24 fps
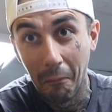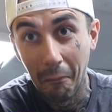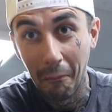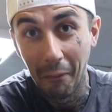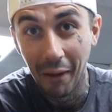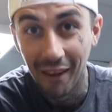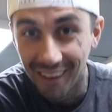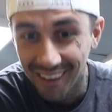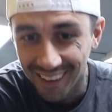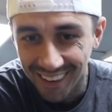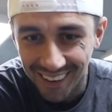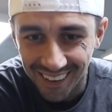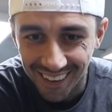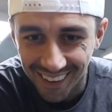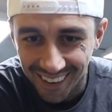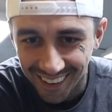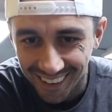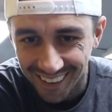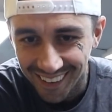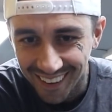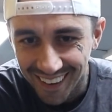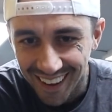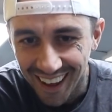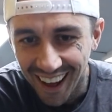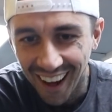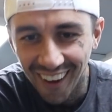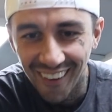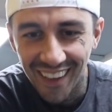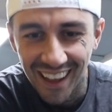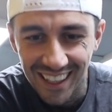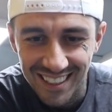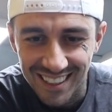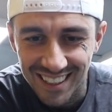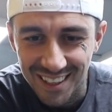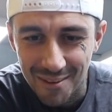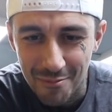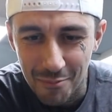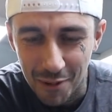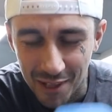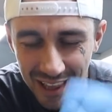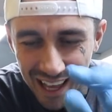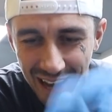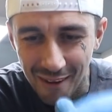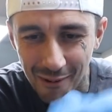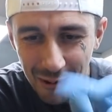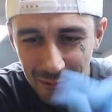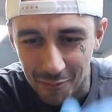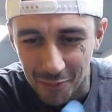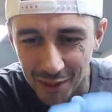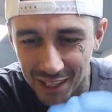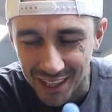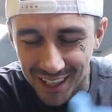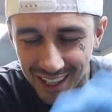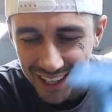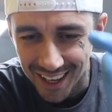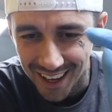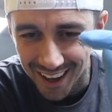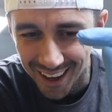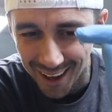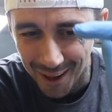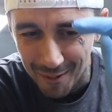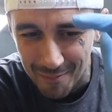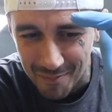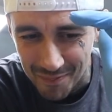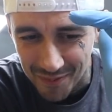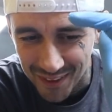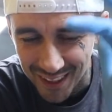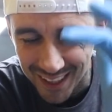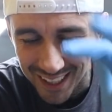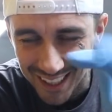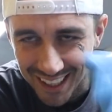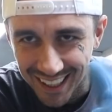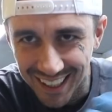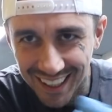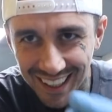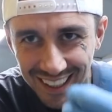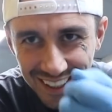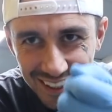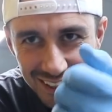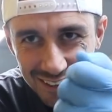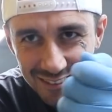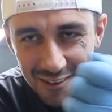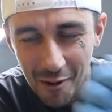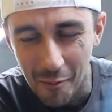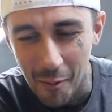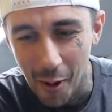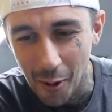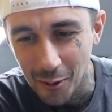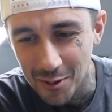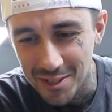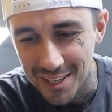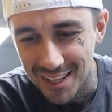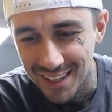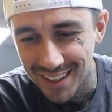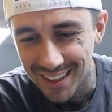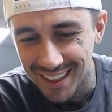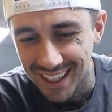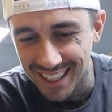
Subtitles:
Oh, that would be the remote.